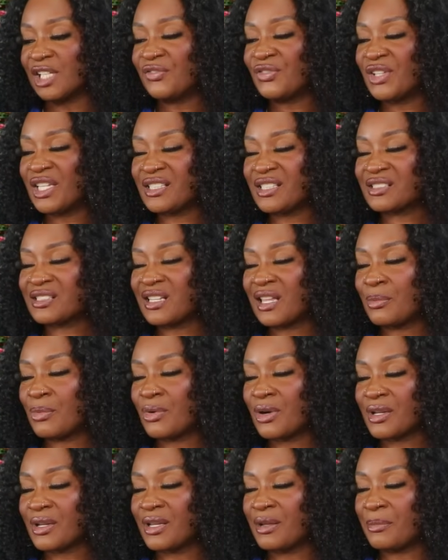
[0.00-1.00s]
If Liz
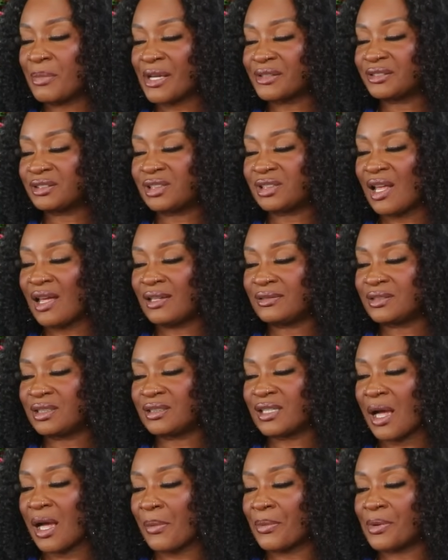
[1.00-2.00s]
Claiborne came back in style, I
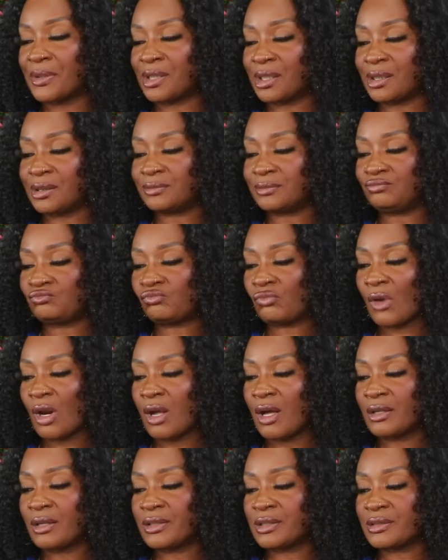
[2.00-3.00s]
don't think I would get
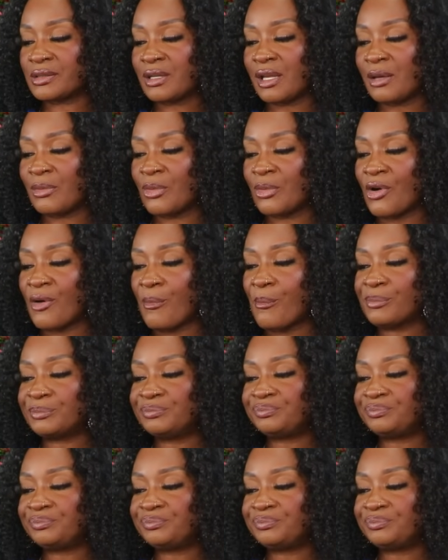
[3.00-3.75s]
a Liz Claiborne.